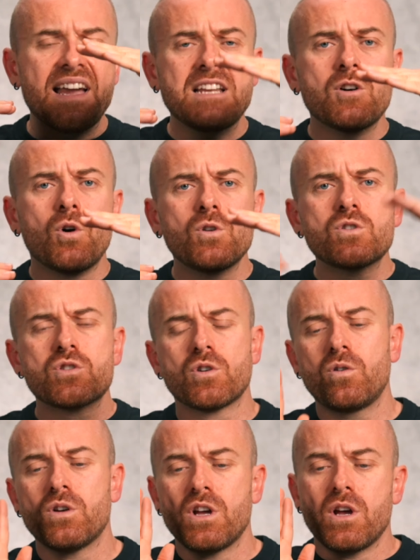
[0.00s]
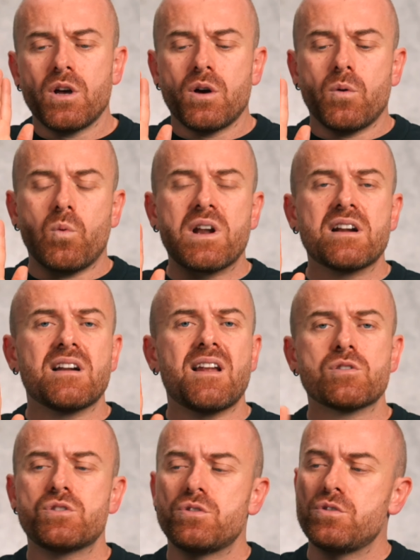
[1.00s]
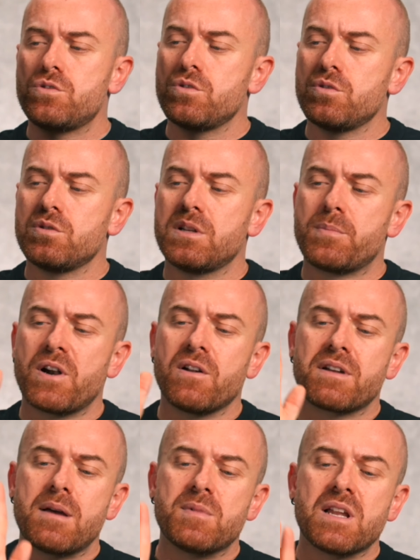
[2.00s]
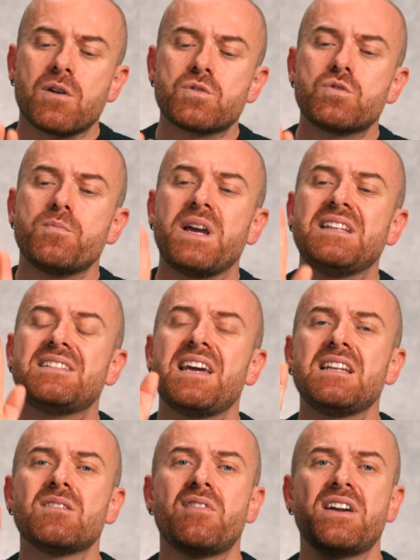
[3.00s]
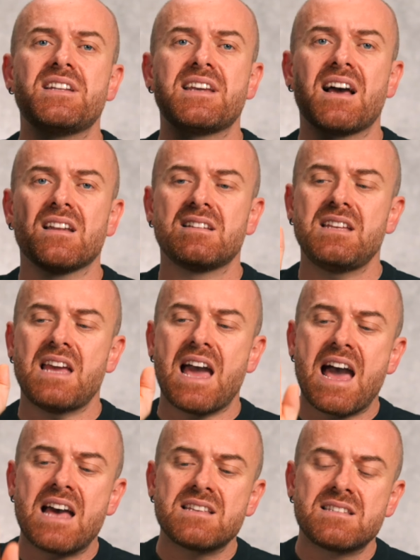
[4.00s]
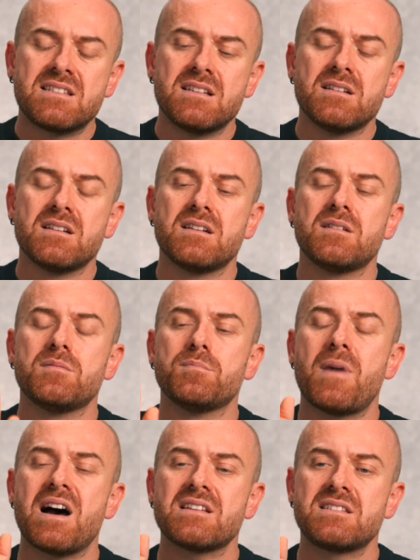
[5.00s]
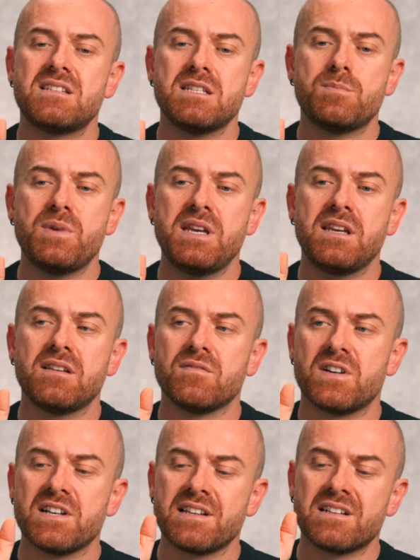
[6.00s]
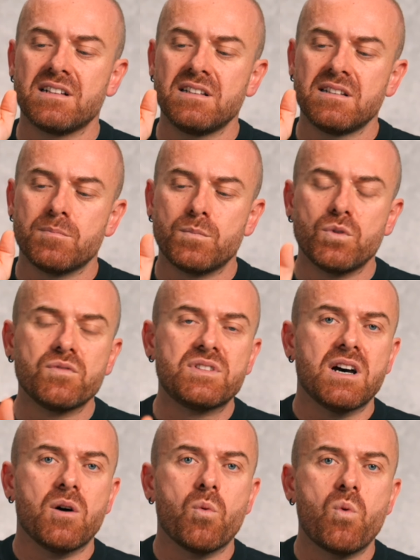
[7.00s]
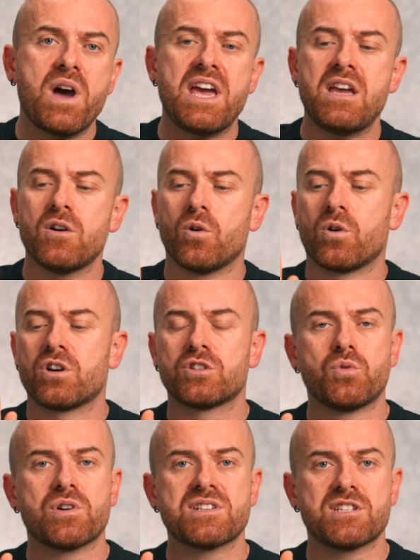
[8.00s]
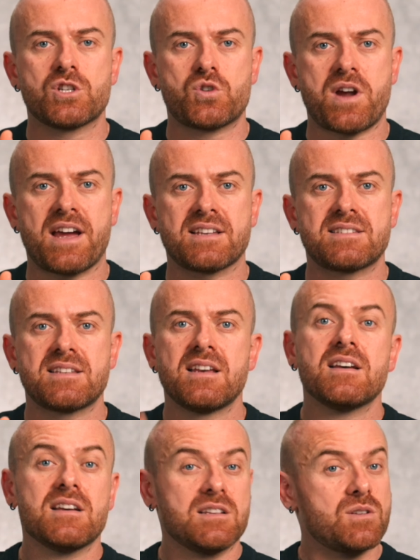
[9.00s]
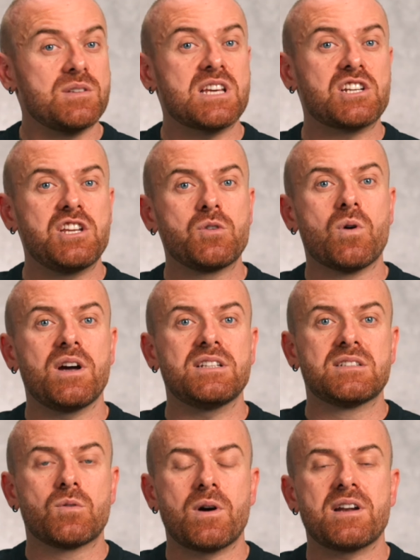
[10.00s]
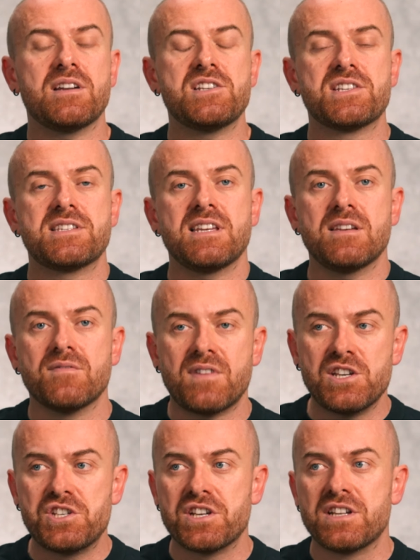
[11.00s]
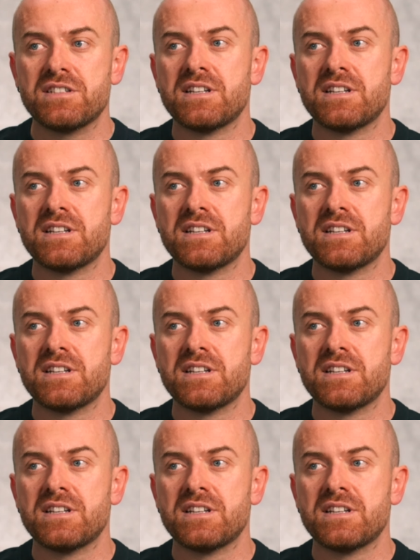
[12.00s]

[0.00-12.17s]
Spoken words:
And also what it allows to do, the parallelogram allows to maintain the verticality as the mast is being vertical, moved away or towards the tracks. So it's actually quite an interesting invention.